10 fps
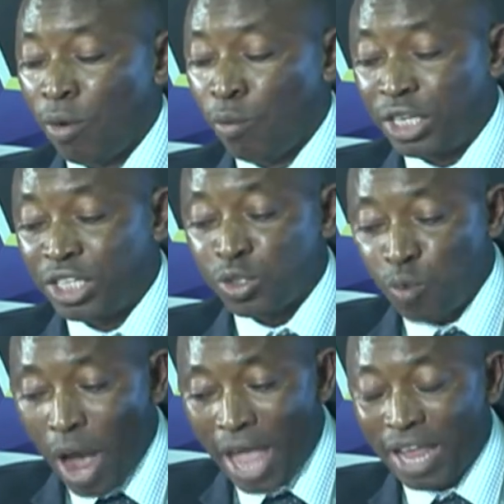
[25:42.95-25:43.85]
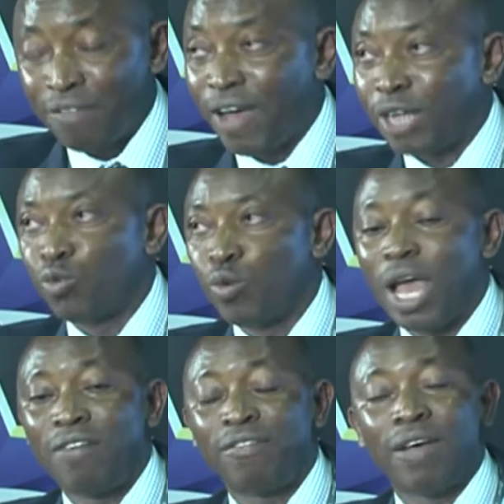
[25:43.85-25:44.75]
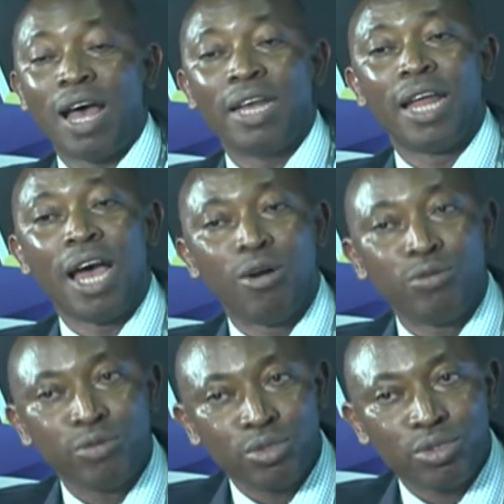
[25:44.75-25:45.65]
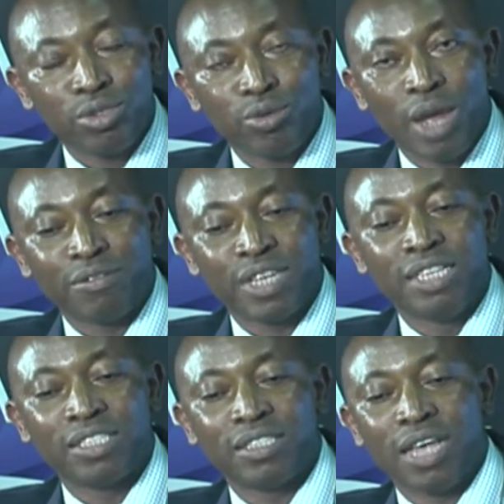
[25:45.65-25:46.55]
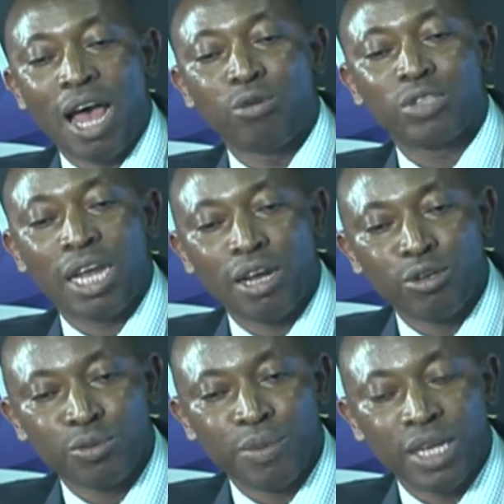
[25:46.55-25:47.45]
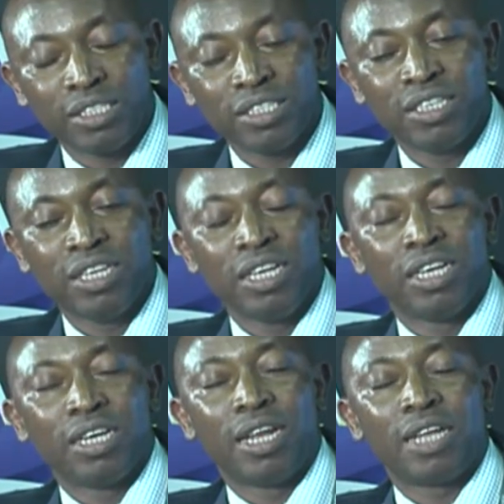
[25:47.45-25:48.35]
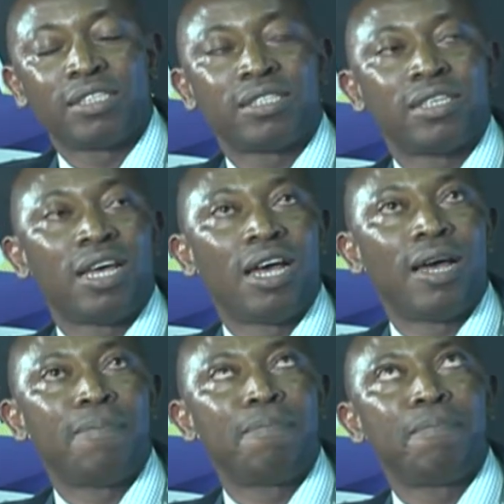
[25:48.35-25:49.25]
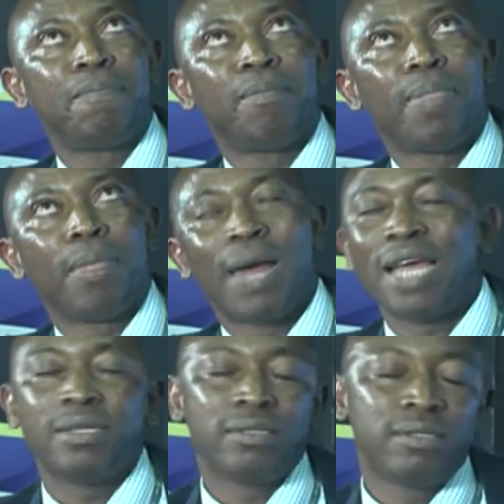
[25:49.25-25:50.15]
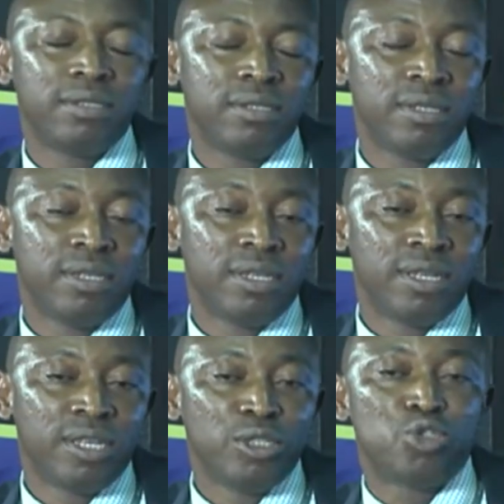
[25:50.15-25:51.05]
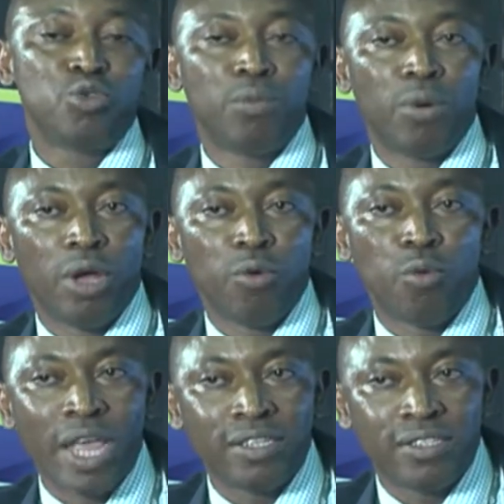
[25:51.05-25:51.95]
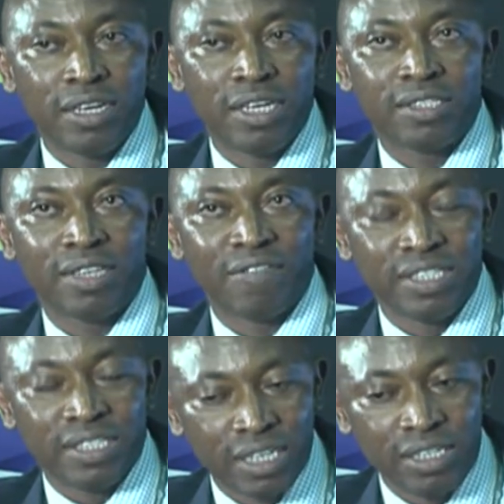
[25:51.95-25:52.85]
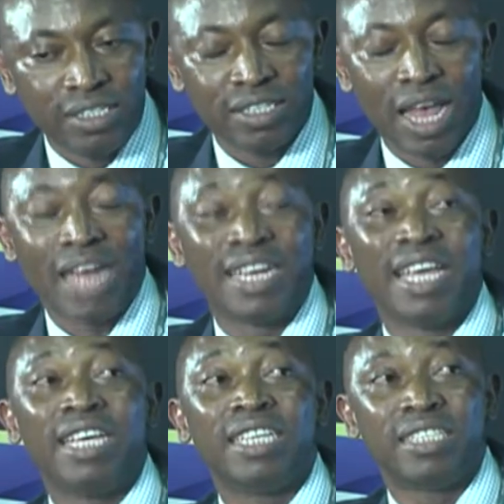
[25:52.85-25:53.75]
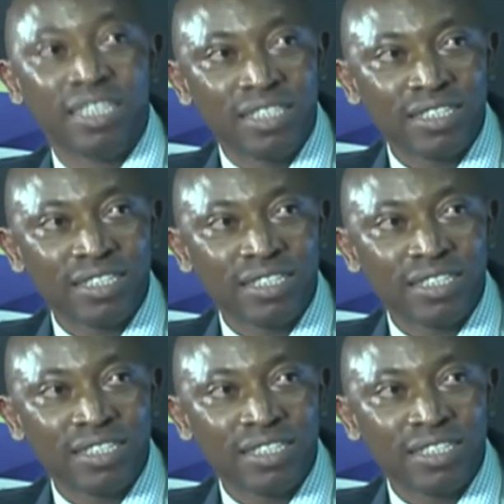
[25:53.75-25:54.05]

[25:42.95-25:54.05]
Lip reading: Which is why, in fact, we have sent out announcements that by Wednesday the 17th and the 18th,